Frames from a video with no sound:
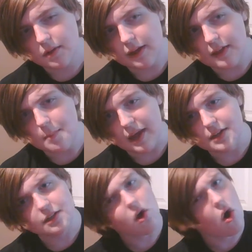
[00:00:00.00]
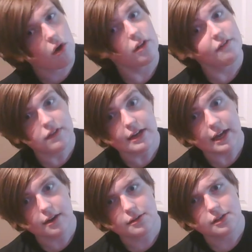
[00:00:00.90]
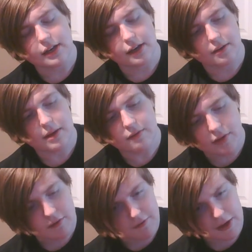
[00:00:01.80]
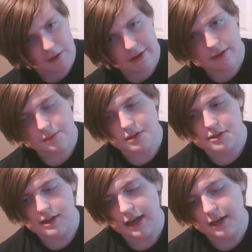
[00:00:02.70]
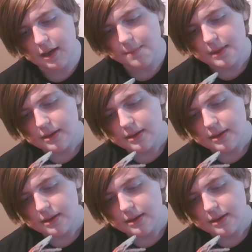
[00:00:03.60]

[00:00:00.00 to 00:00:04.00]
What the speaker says: like they painted all of the nails, like even the fingernails, which are tiny.